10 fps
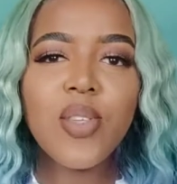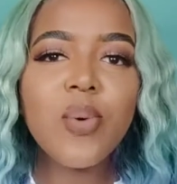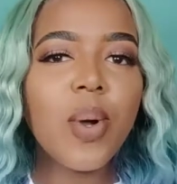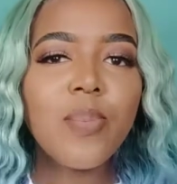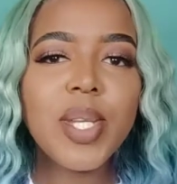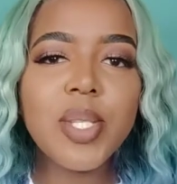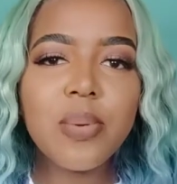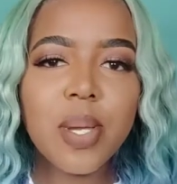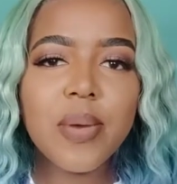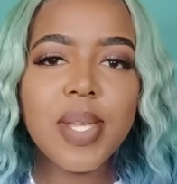and you want me
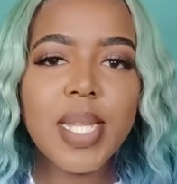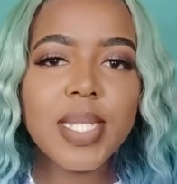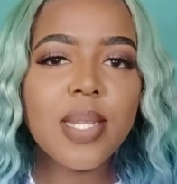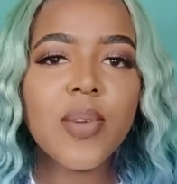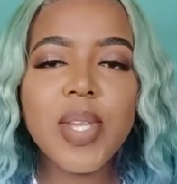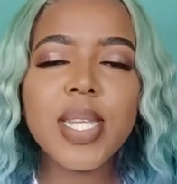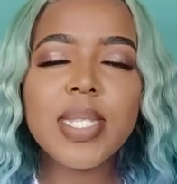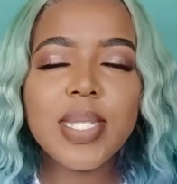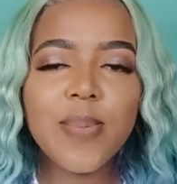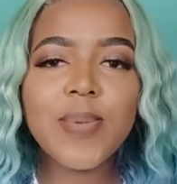to recreate it and create
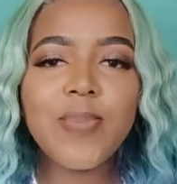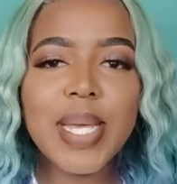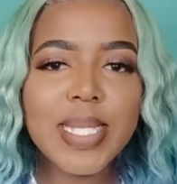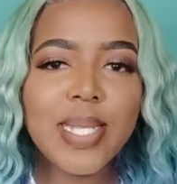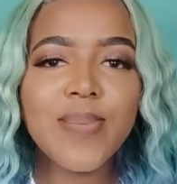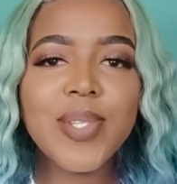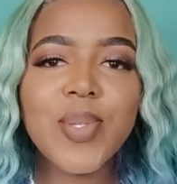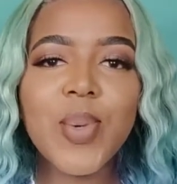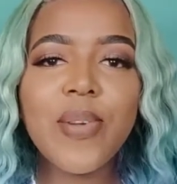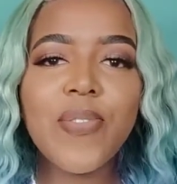a step-by-step
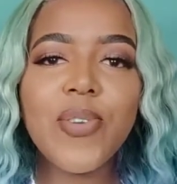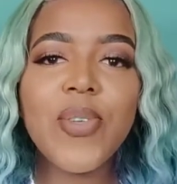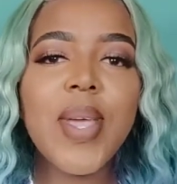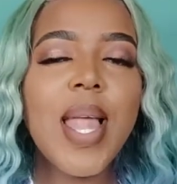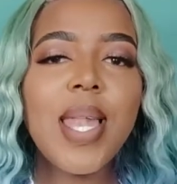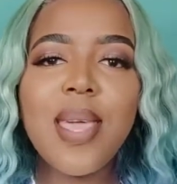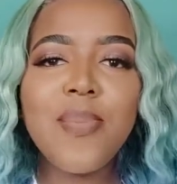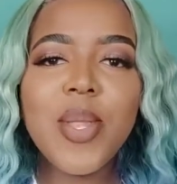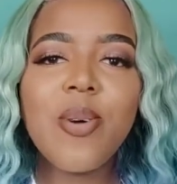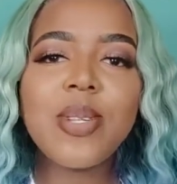tutorial for you, let
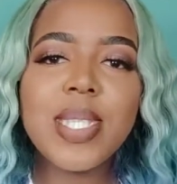me know.